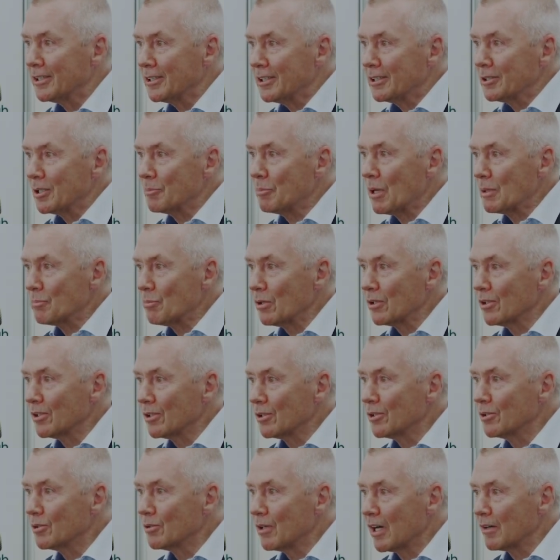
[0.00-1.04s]
the people
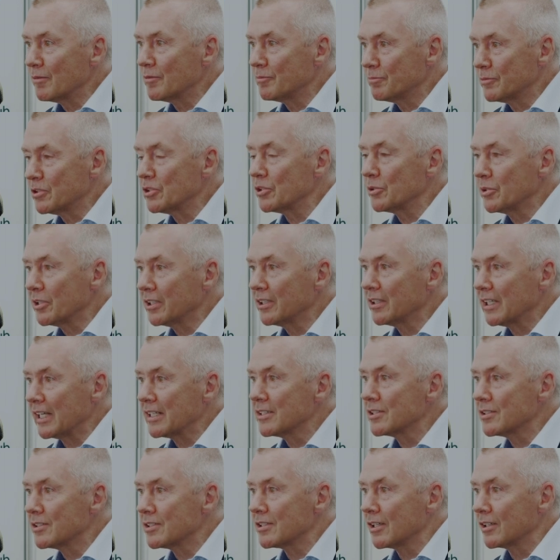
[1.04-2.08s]
who have doing
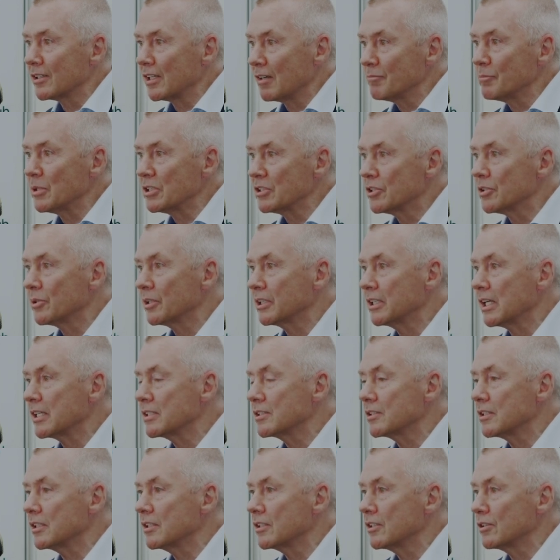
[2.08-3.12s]
things or have been doing
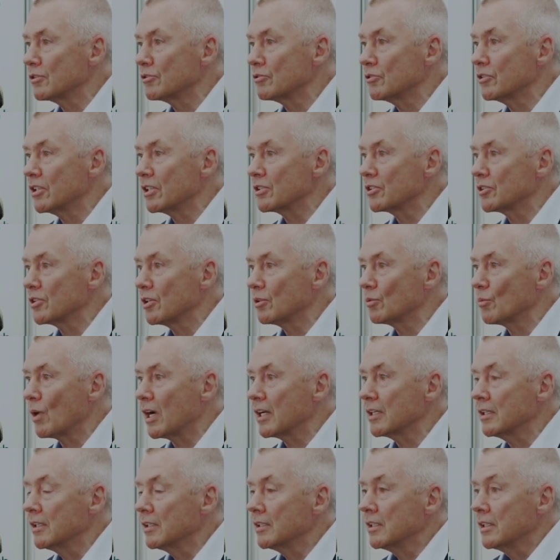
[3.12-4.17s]
things in the traditional
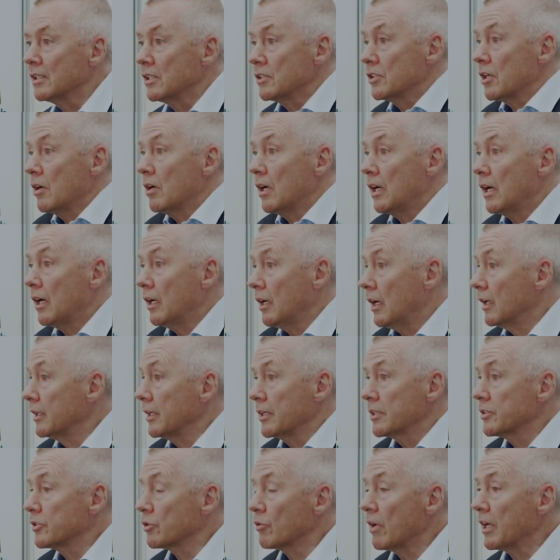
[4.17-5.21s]
way. So I
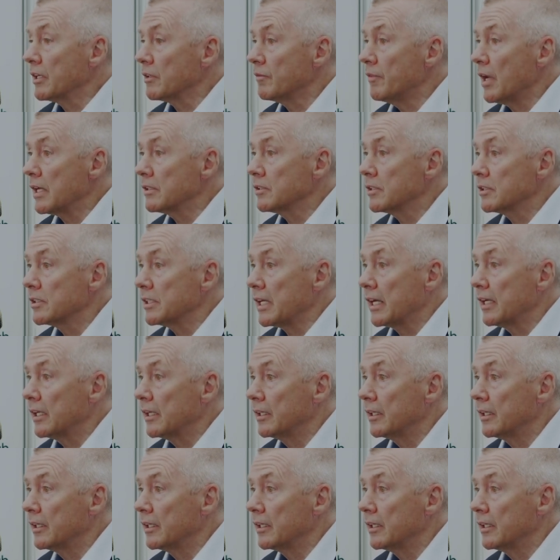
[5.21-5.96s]
think it's a great event.